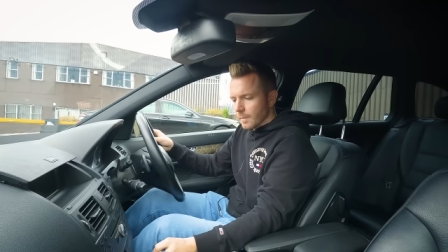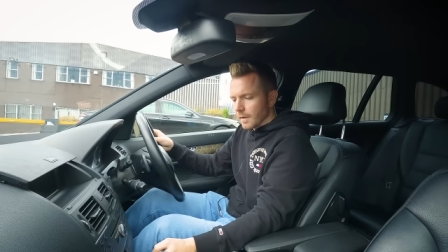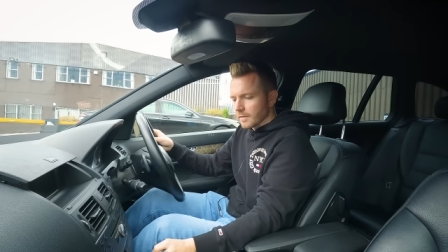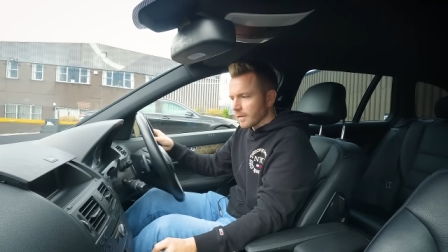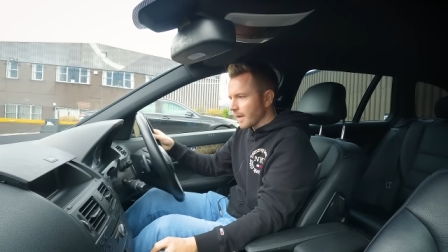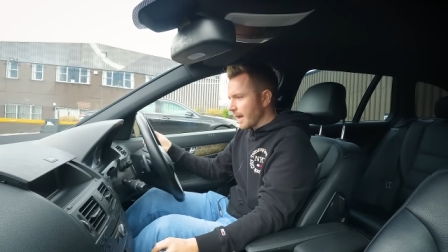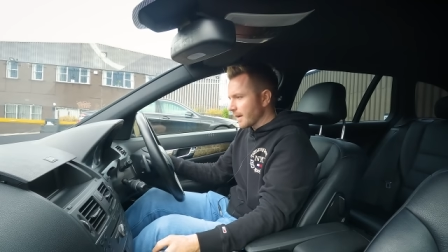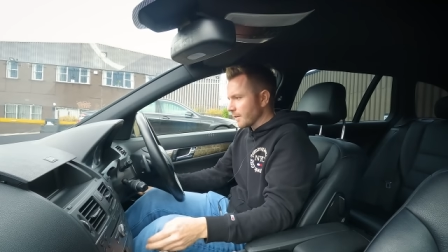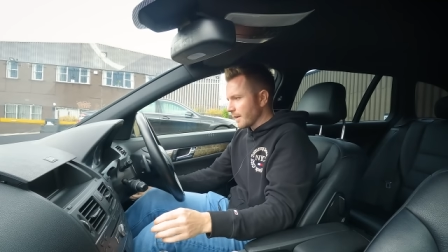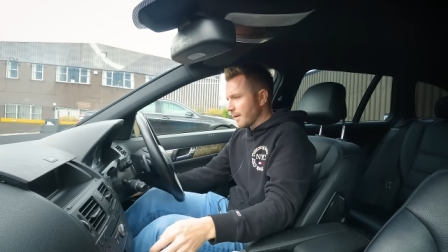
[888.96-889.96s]
Better turn that
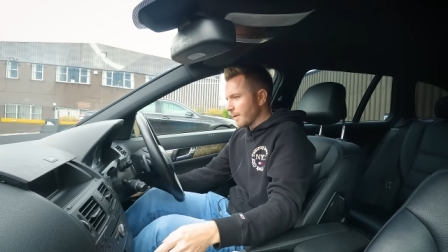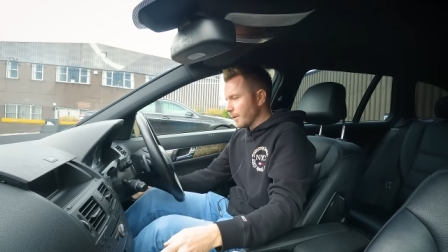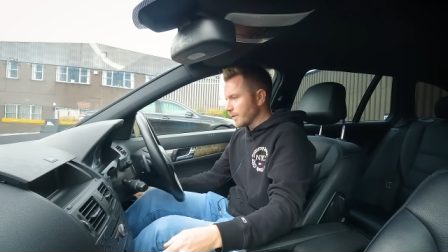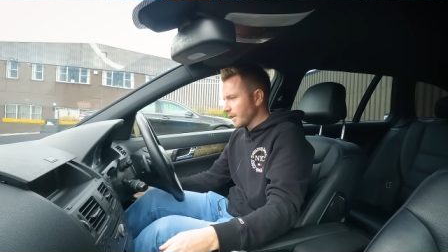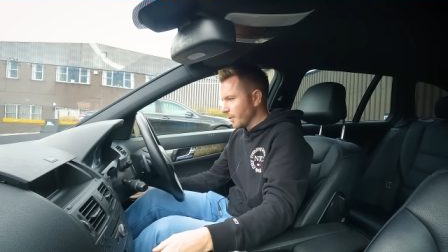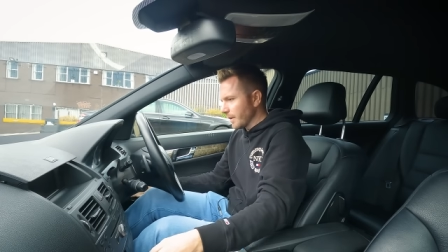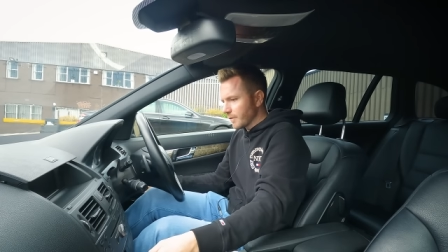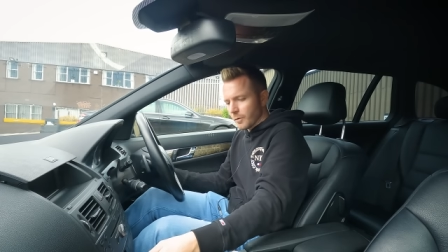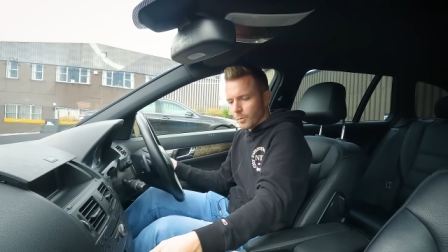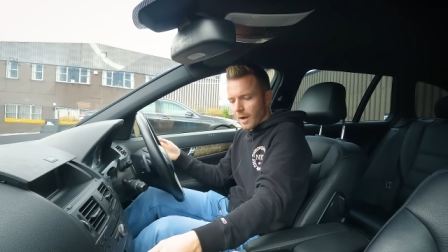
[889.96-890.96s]
aircon down, it works a little
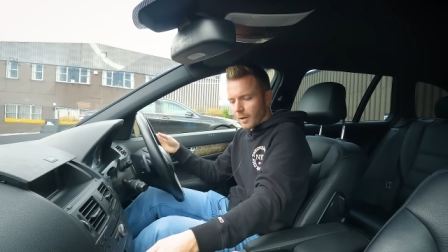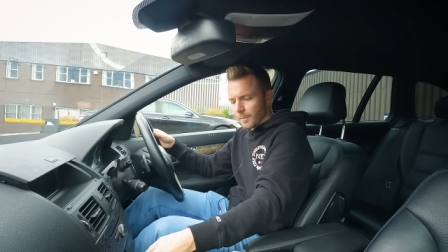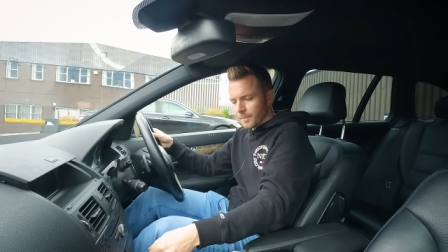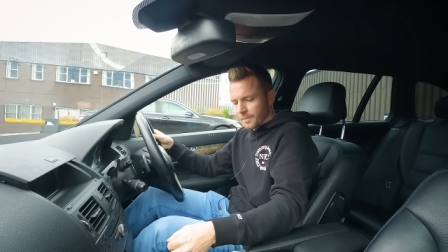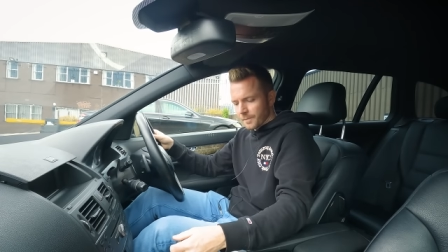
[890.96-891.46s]
bit too well.